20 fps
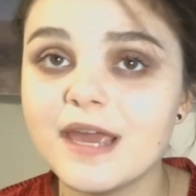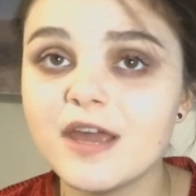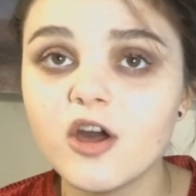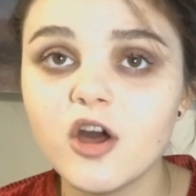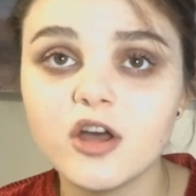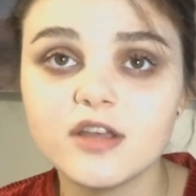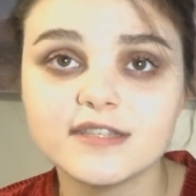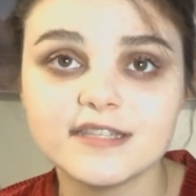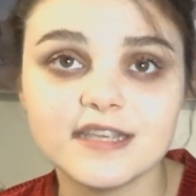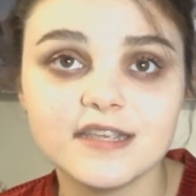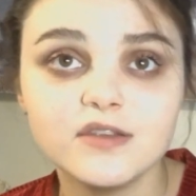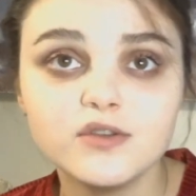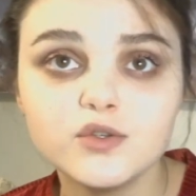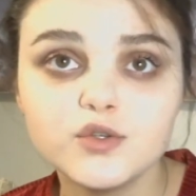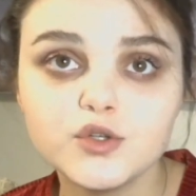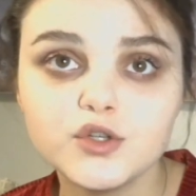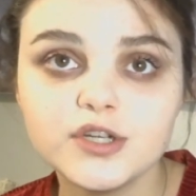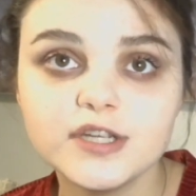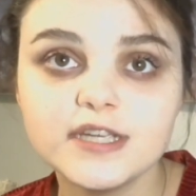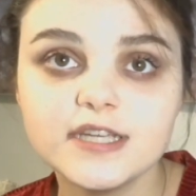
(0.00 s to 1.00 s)
cause
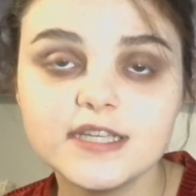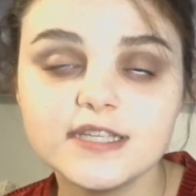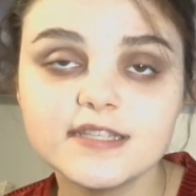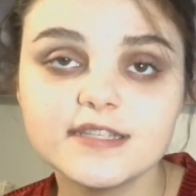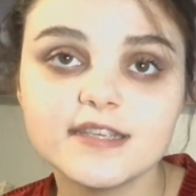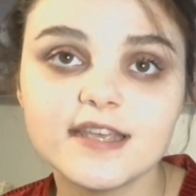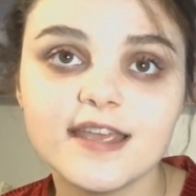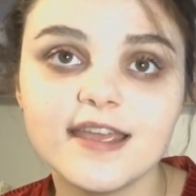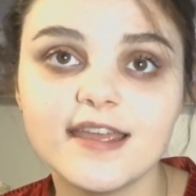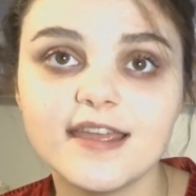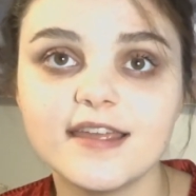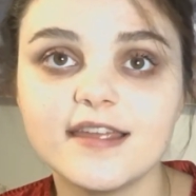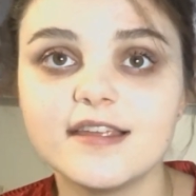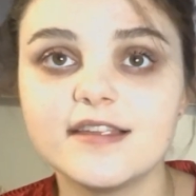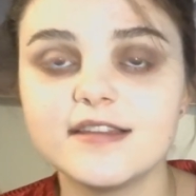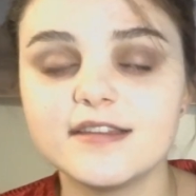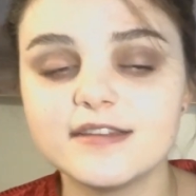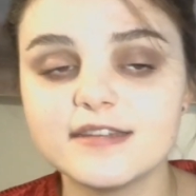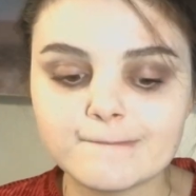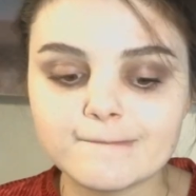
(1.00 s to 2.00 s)
injuries
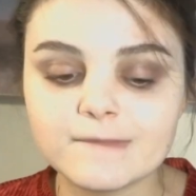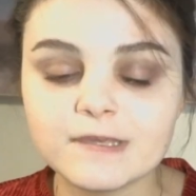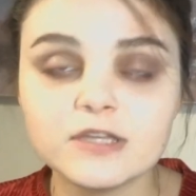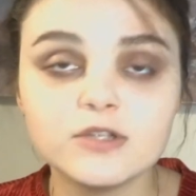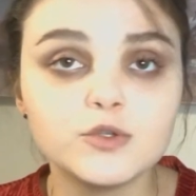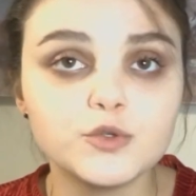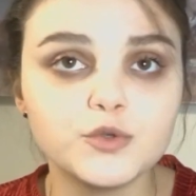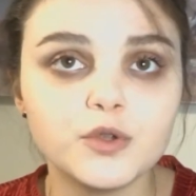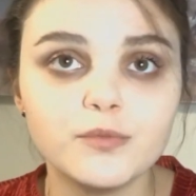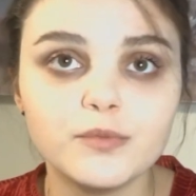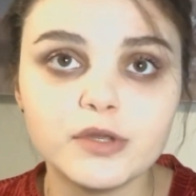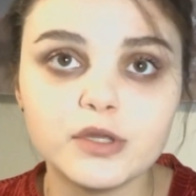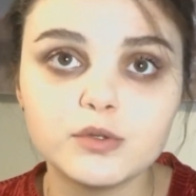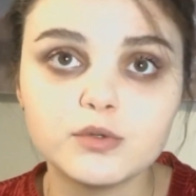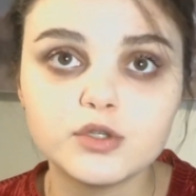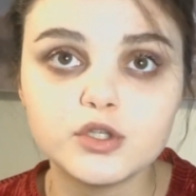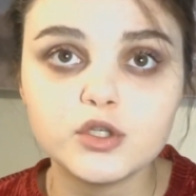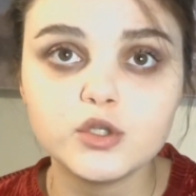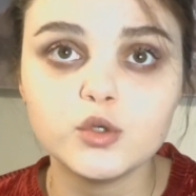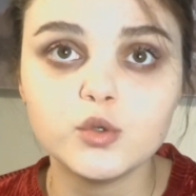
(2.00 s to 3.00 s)
and
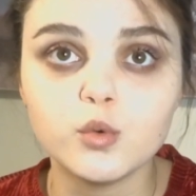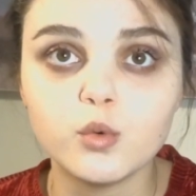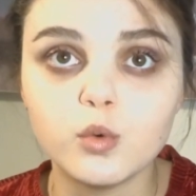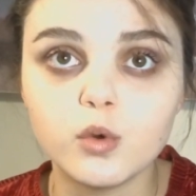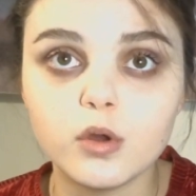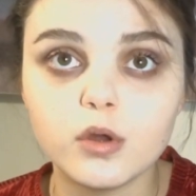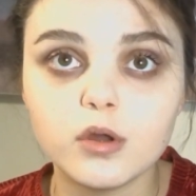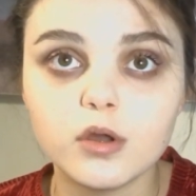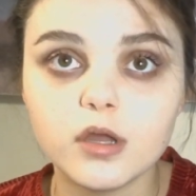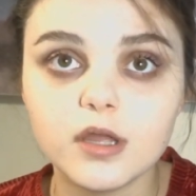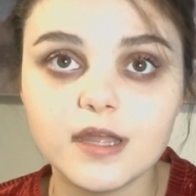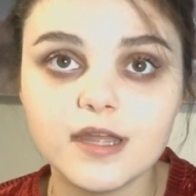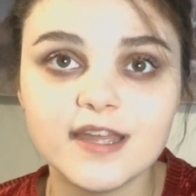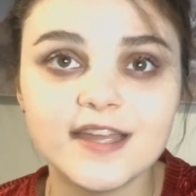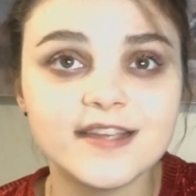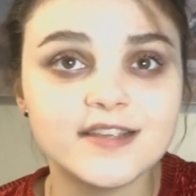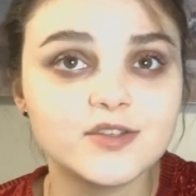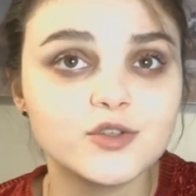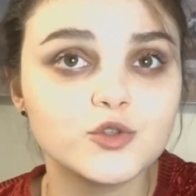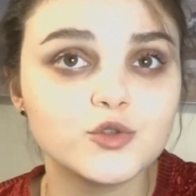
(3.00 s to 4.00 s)
contribute to
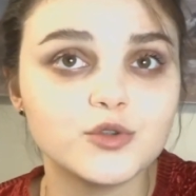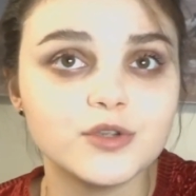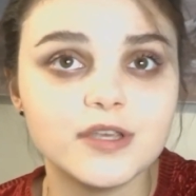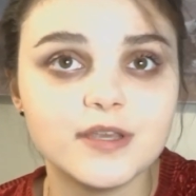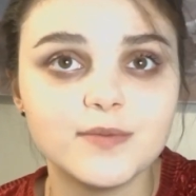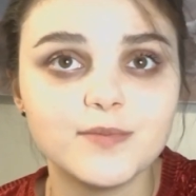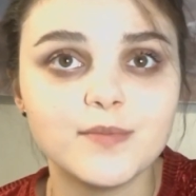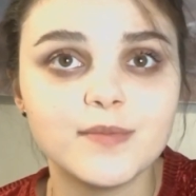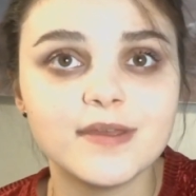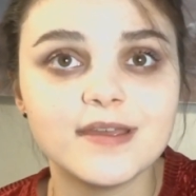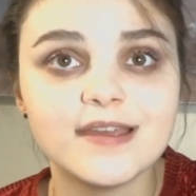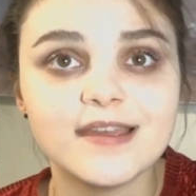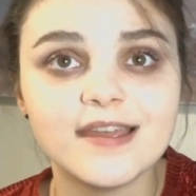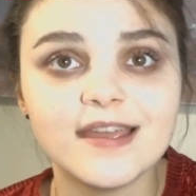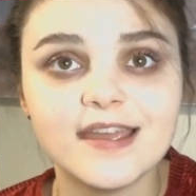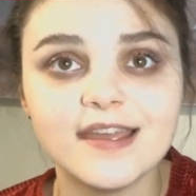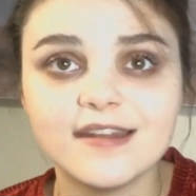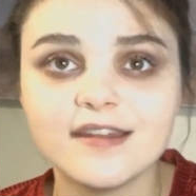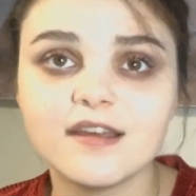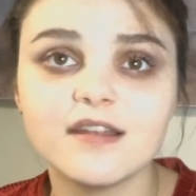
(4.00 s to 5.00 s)
extreme
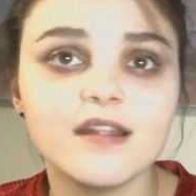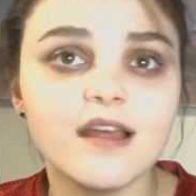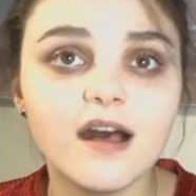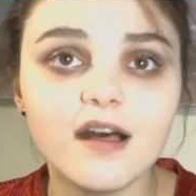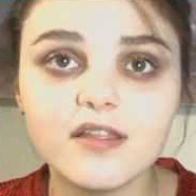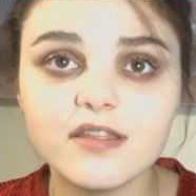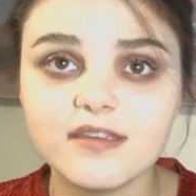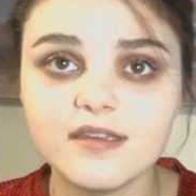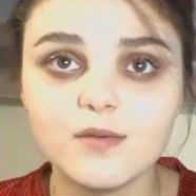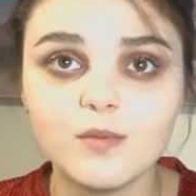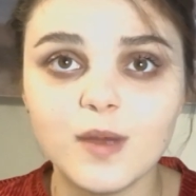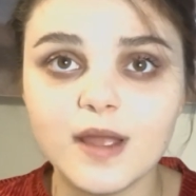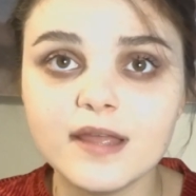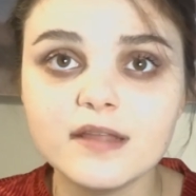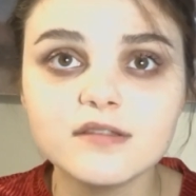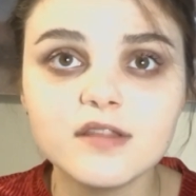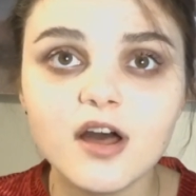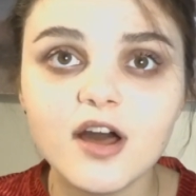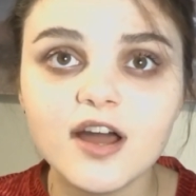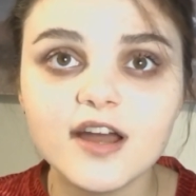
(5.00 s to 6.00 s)
and unhealthy
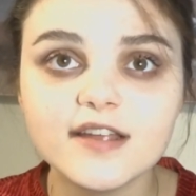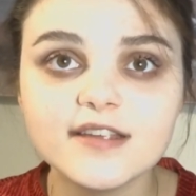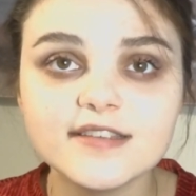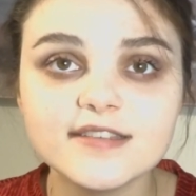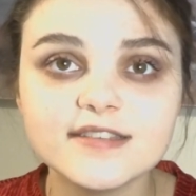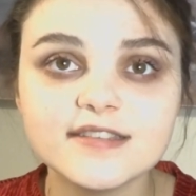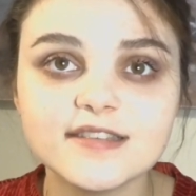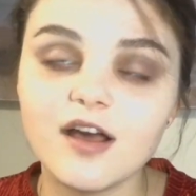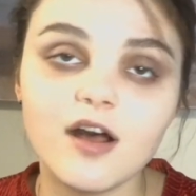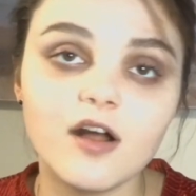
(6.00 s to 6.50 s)
weight loss.